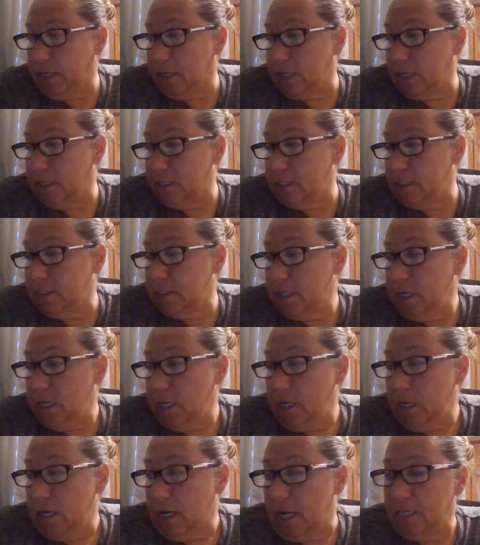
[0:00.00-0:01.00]
because
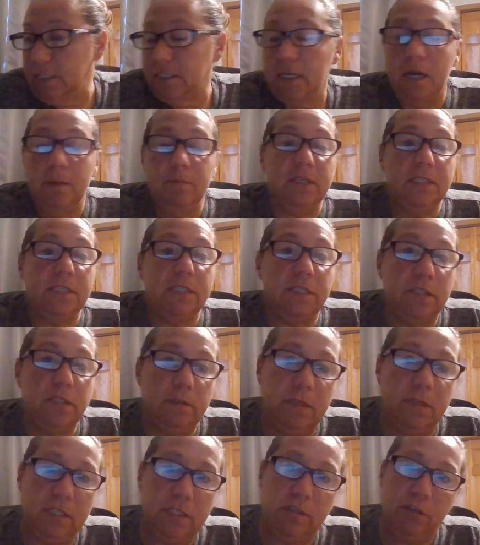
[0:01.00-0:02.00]
I saw
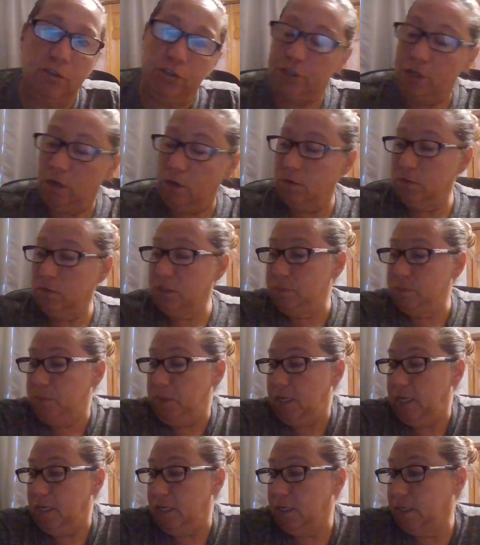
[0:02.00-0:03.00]
Mr. Jones
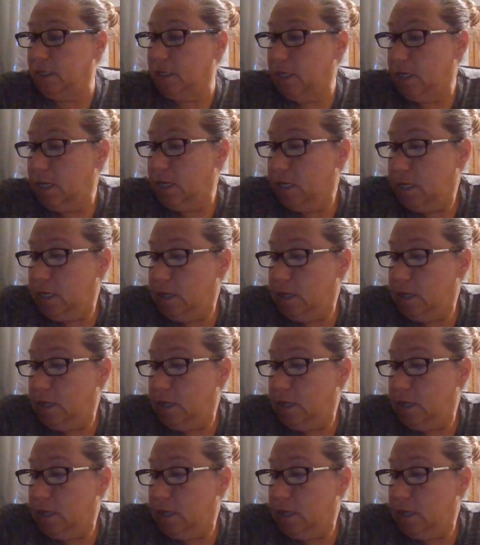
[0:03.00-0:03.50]
being